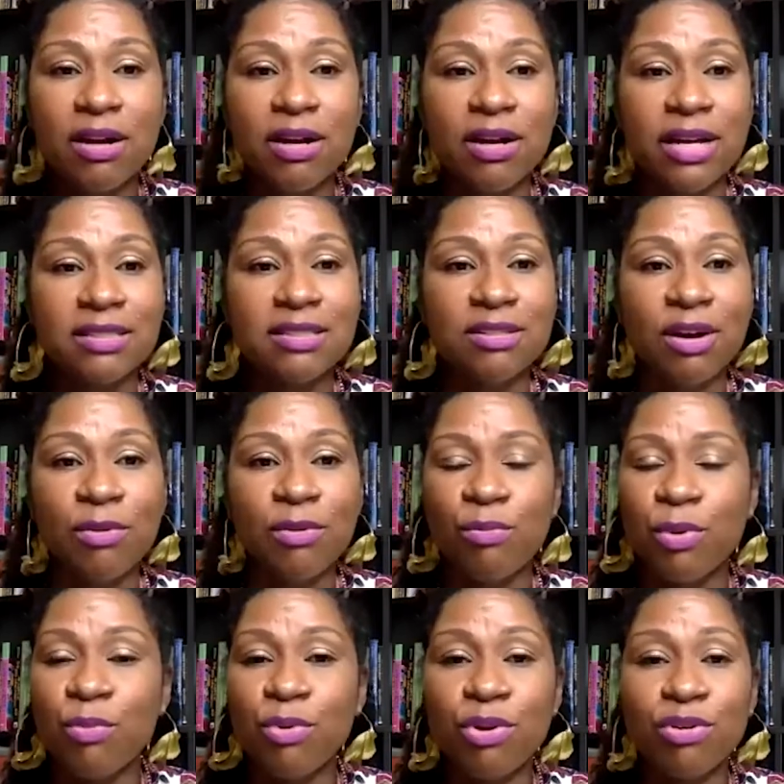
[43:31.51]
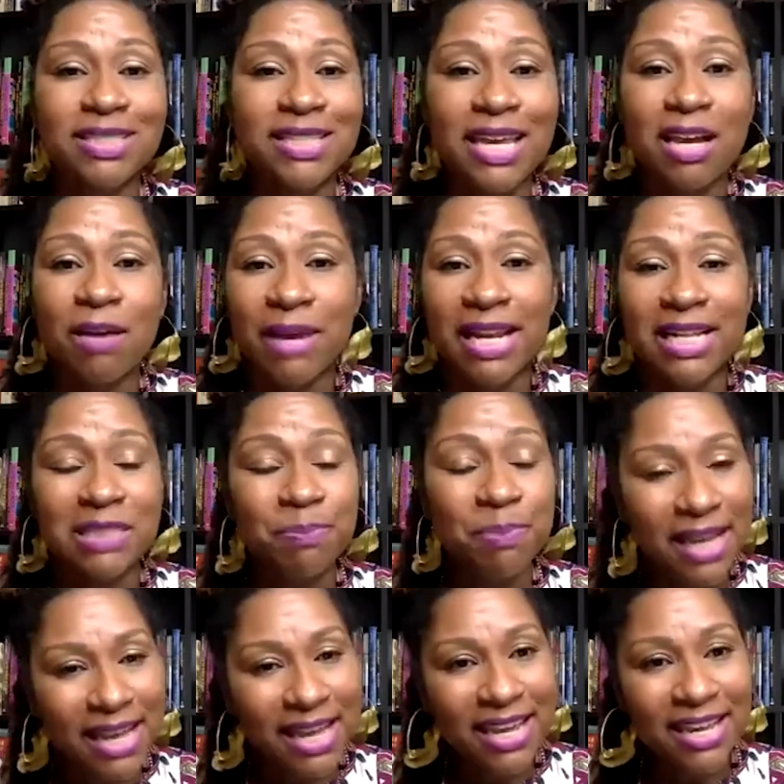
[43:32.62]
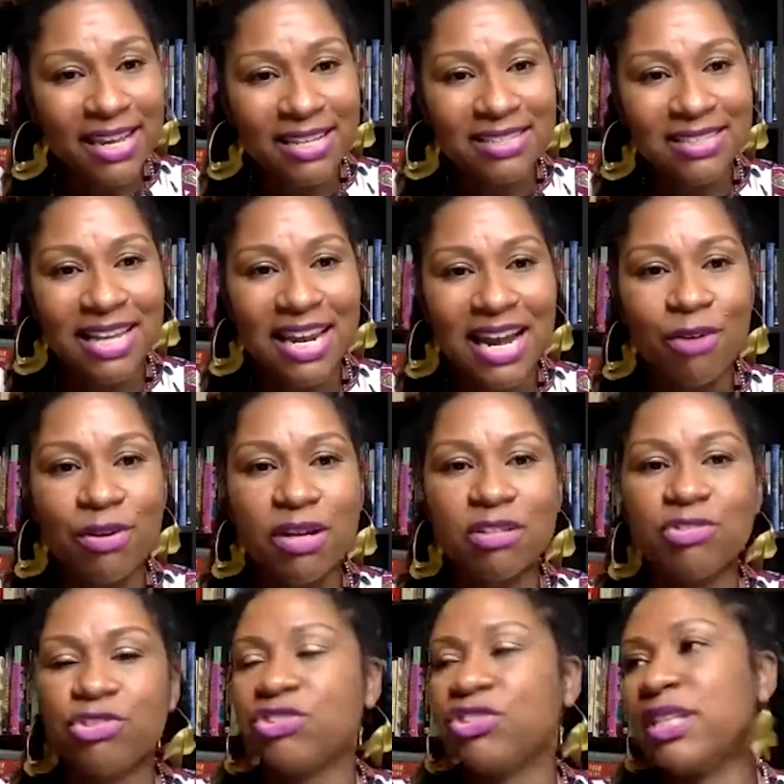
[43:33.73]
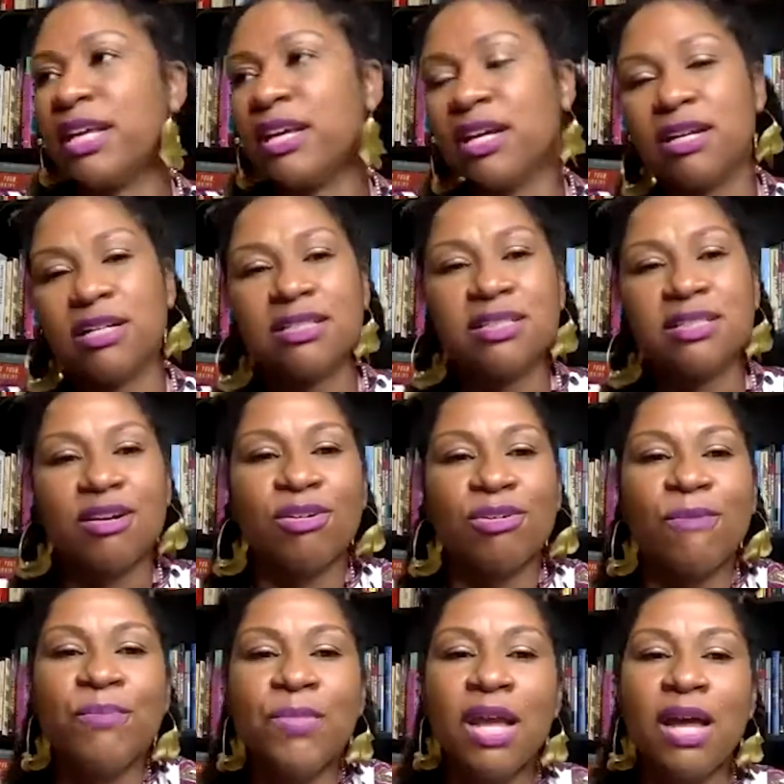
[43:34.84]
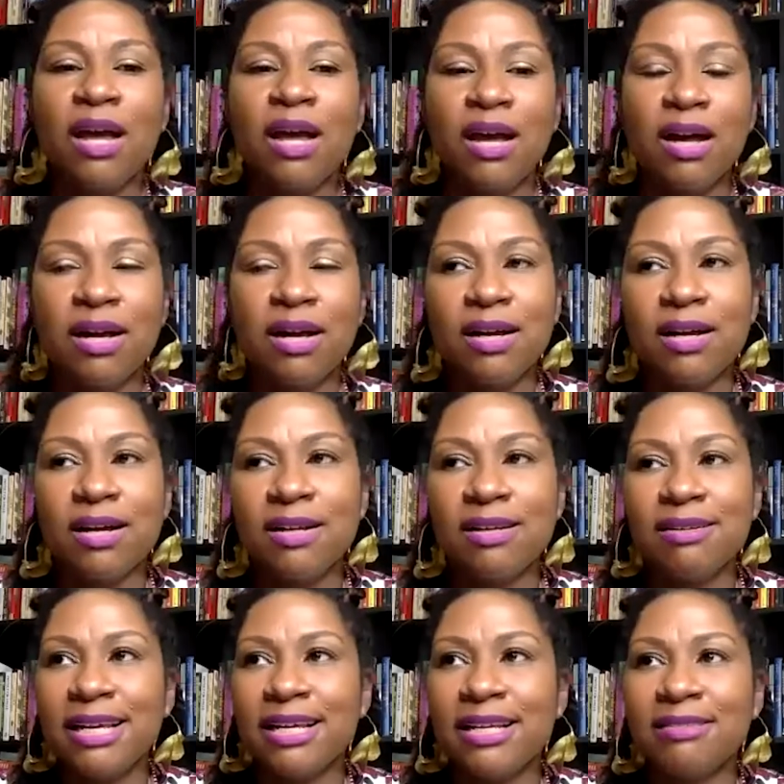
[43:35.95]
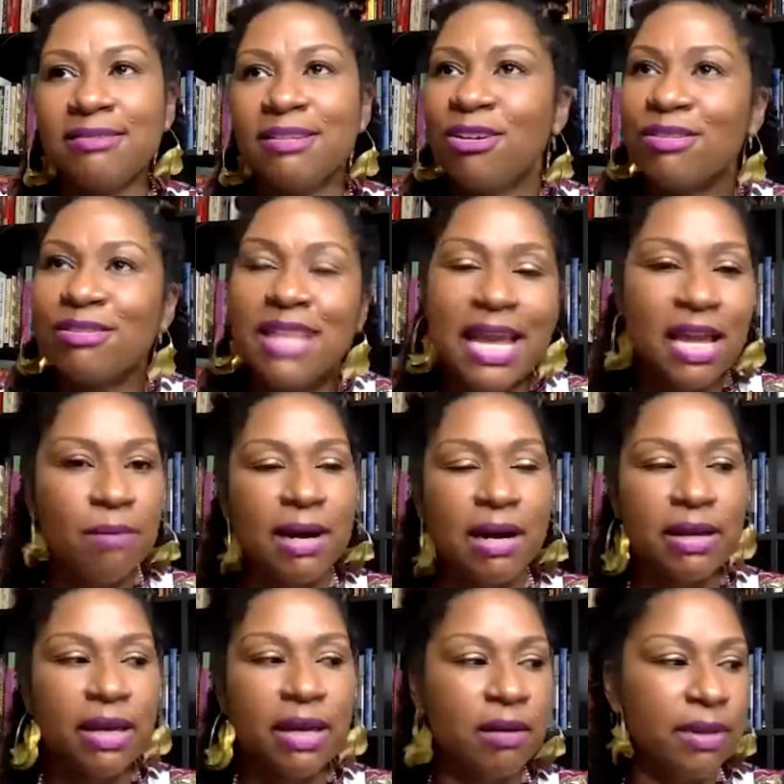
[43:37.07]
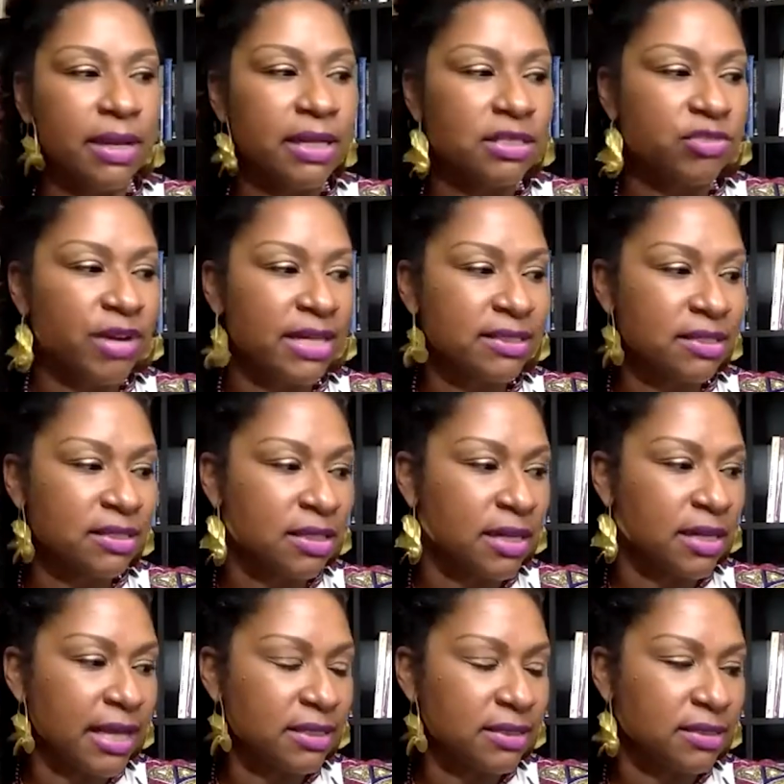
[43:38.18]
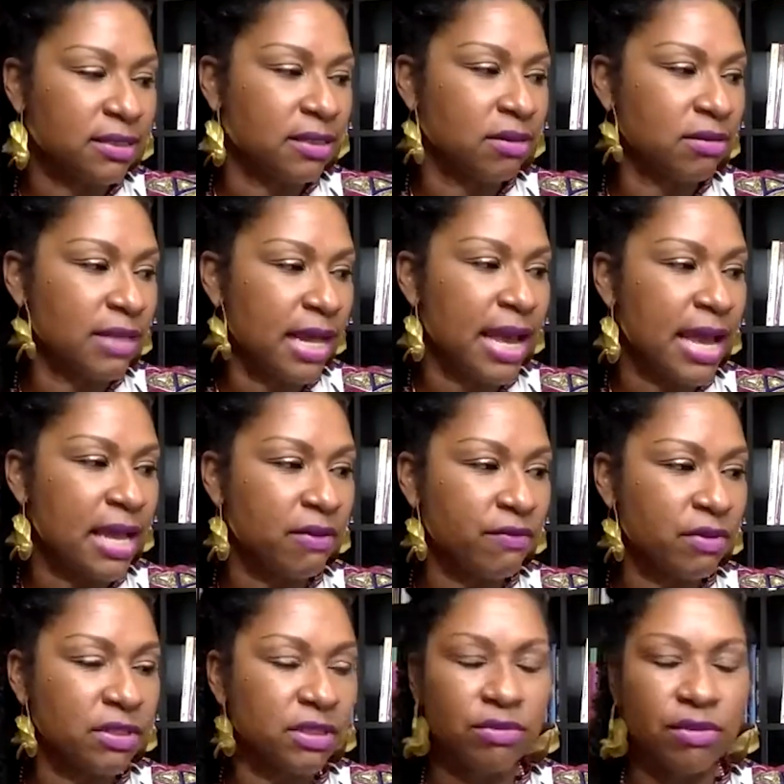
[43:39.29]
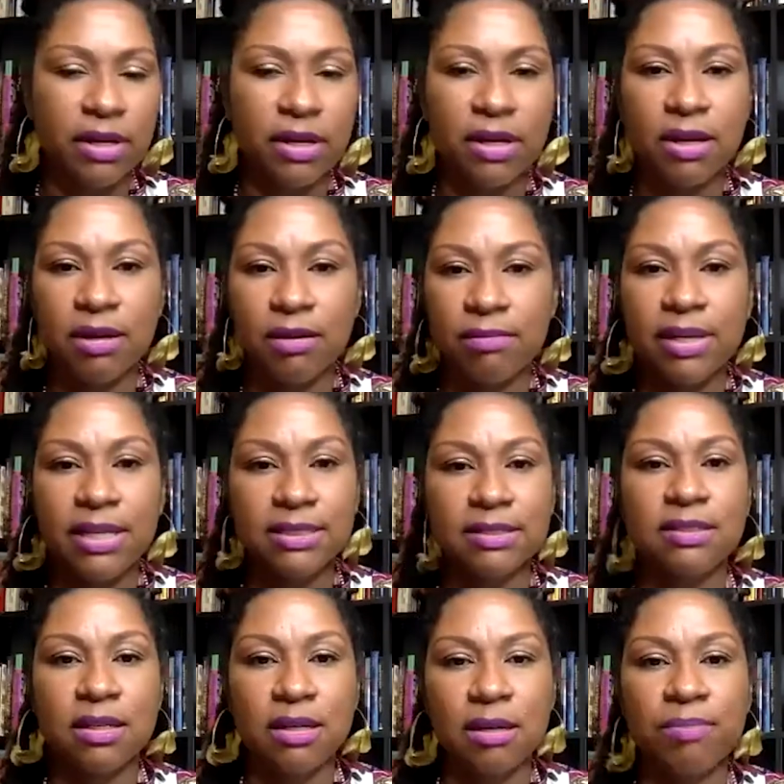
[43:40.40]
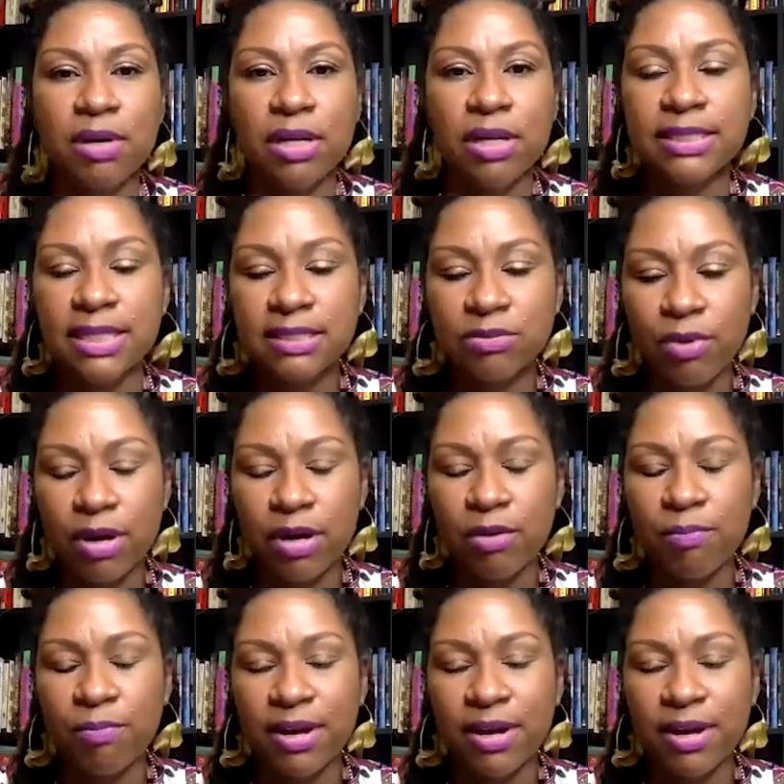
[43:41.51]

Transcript: And so we will go see him at his plays at Ira Aldridge mm-hmm. Theater. So, uh, and, you know, thinking about him and his transition as, you know, that anniversary um, is upon us as well.